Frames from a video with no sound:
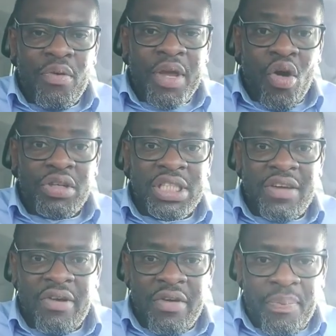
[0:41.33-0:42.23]
because it's
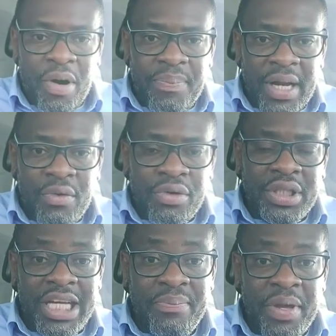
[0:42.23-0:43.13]
a very popular
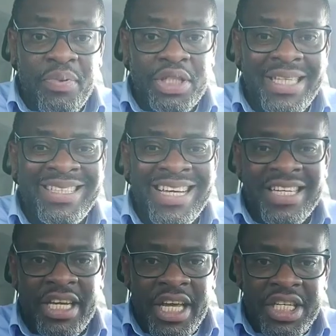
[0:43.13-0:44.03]
route and people see it as
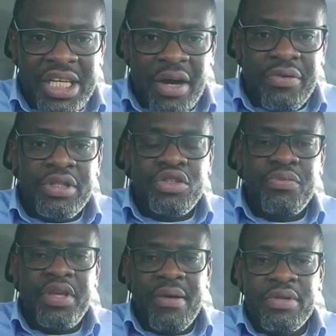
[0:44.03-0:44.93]
an easier route to
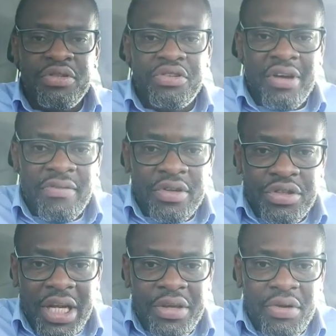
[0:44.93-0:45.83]
be able to travel
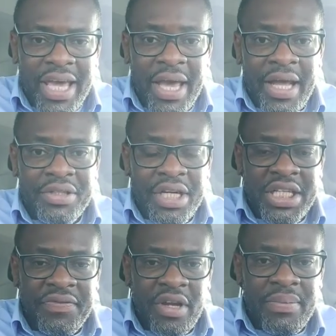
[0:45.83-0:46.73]
to the UK and to the
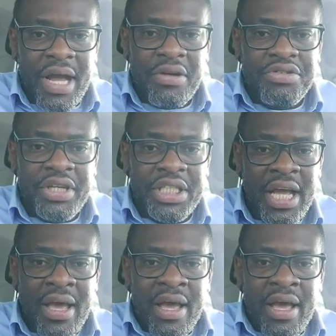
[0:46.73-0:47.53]
developed countries,